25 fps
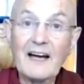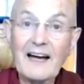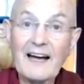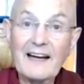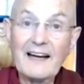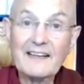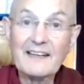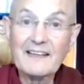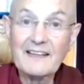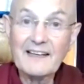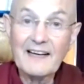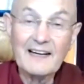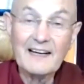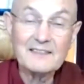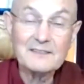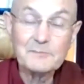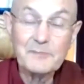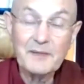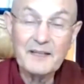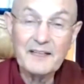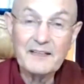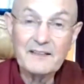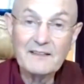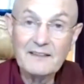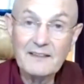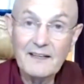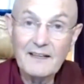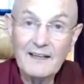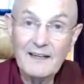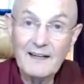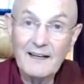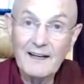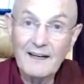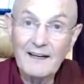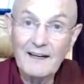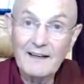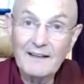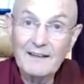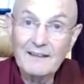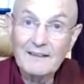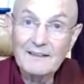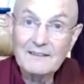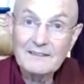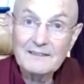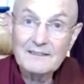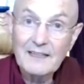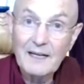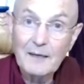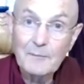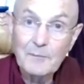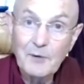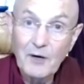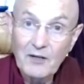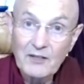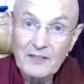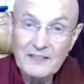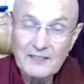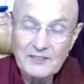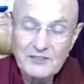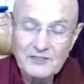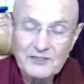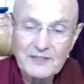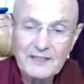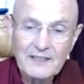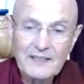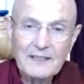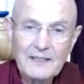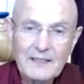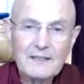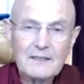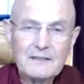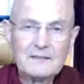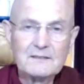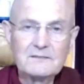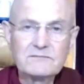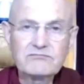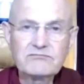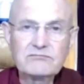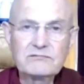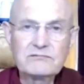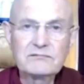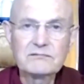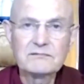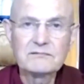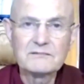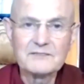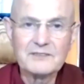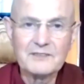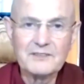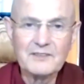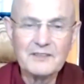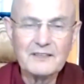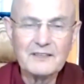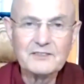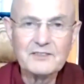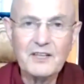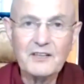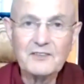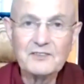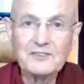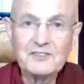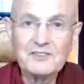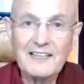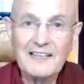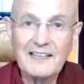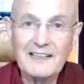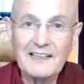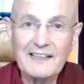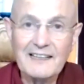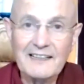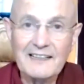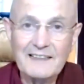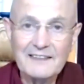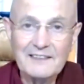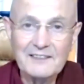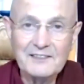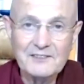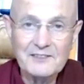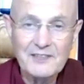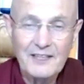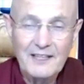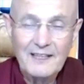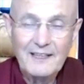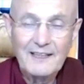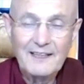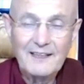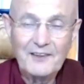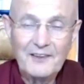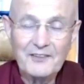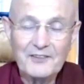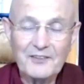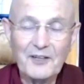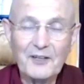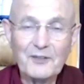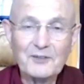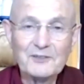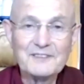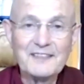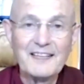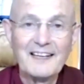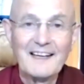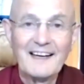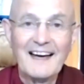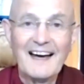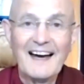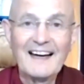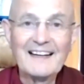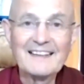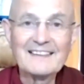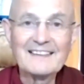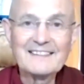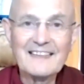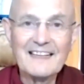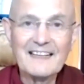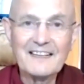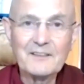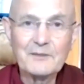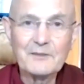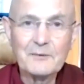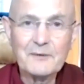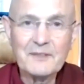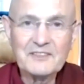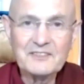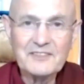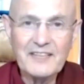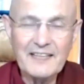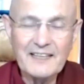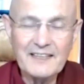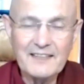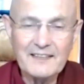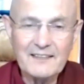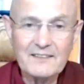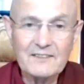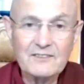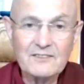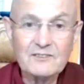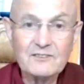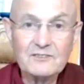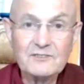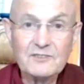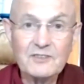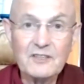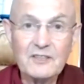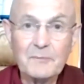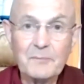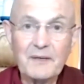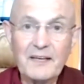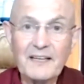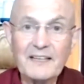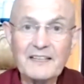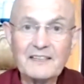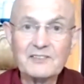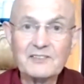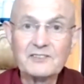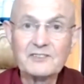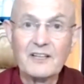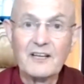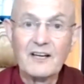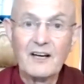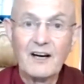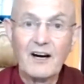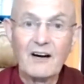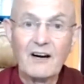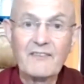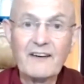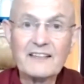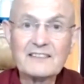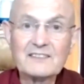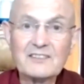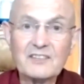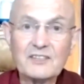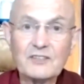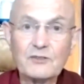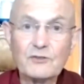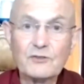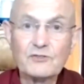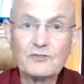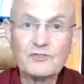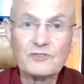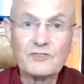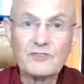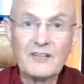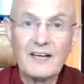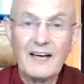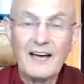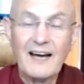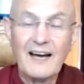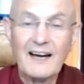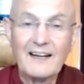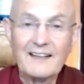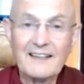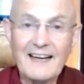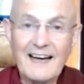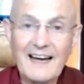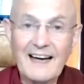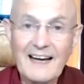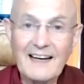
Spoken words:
hanging has been abolished. So the judge cleared his throat and said, you were taken to the place of execution and